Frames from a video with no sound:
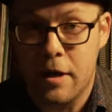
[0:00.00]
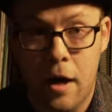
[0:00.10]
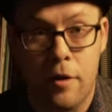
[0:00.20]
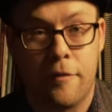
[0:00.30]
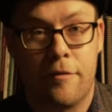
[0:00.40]

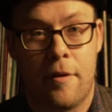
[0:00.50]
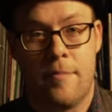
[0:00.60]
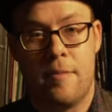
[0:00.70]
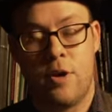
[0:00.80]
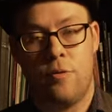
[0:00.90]
color
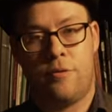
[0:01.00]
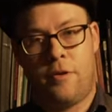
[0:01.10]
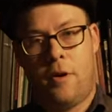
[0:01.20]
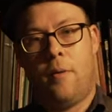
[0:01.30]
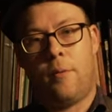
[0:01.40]
from the mute.
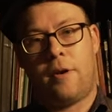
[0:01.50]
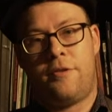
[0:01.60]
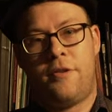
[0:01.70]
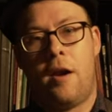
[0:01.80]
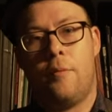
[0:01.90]
So we're gonna
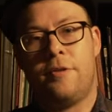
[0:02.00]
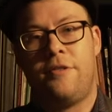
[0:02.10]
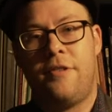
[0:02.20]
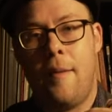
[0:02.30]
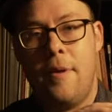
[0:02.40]
start it with the
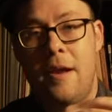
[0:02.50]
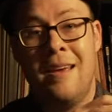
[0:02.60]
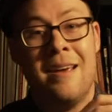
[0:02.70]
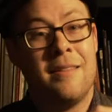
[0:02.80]
stem in.